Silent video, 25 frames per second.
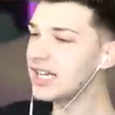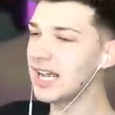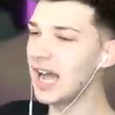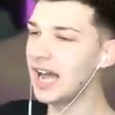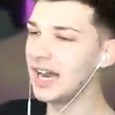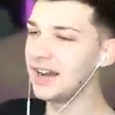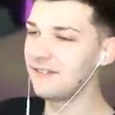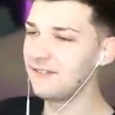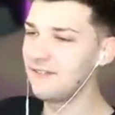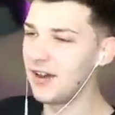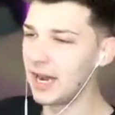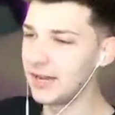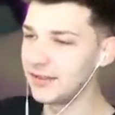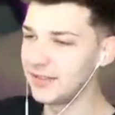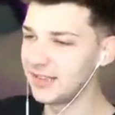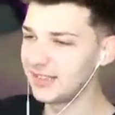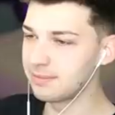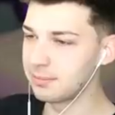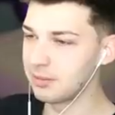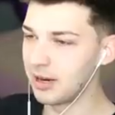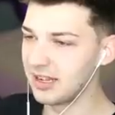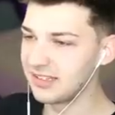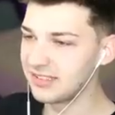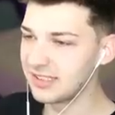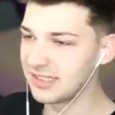kind of find this
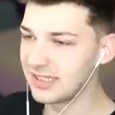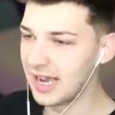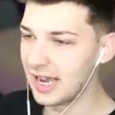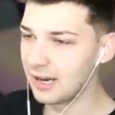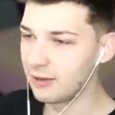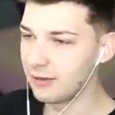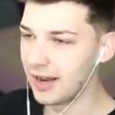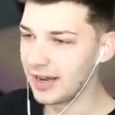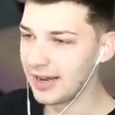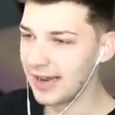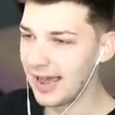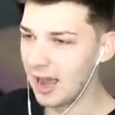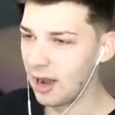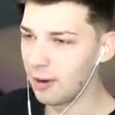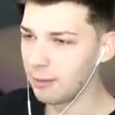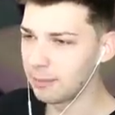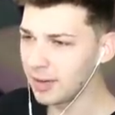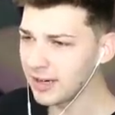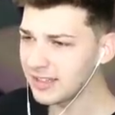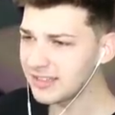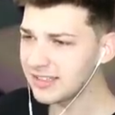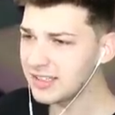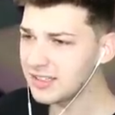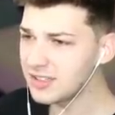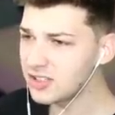Bryson guy right now.
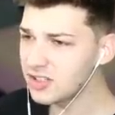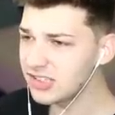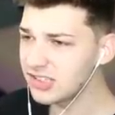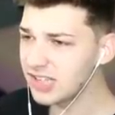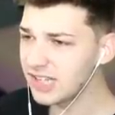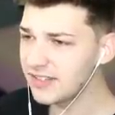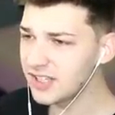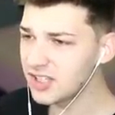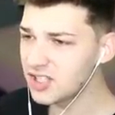Bryson just said in the